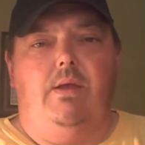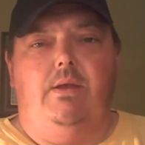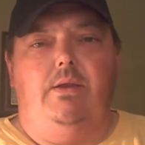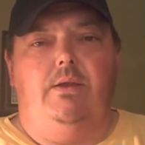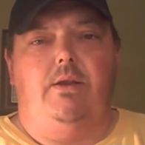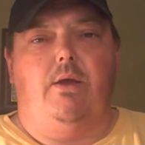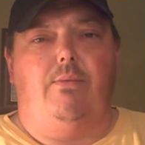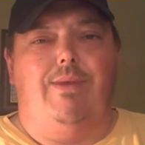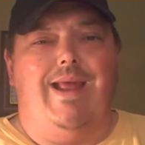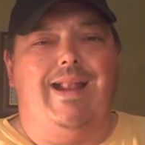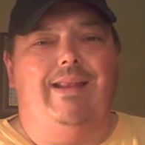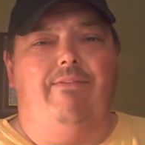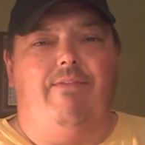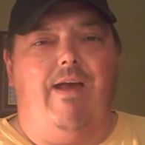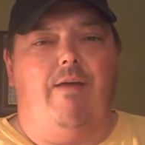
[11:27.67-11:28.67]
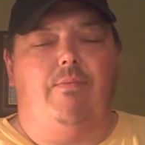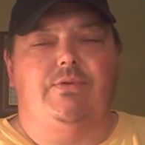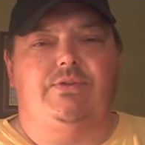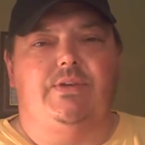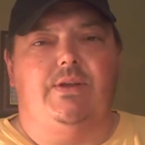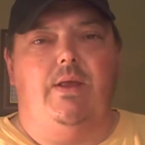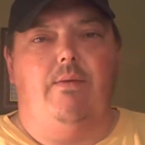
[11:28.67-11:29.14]

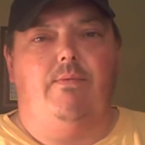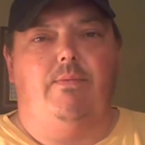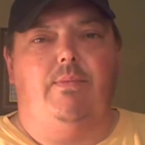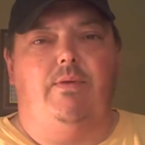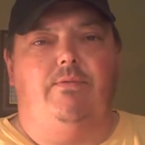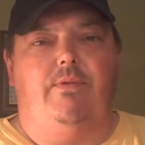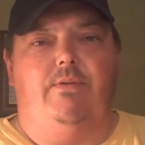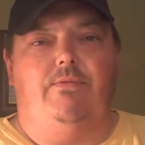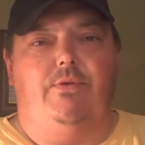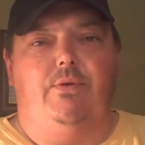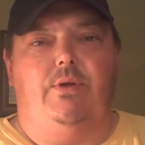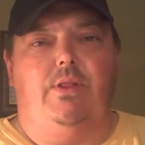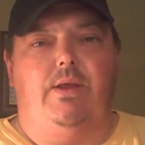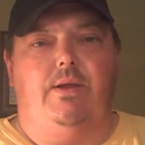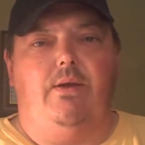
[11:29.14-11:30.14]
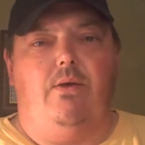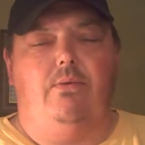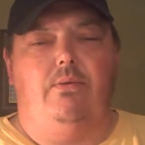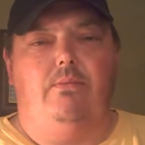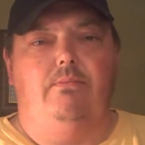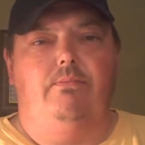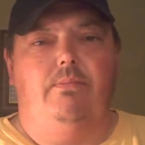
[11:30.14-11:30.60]
95% of them, if you click
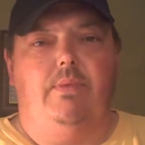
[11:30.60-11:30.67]
on them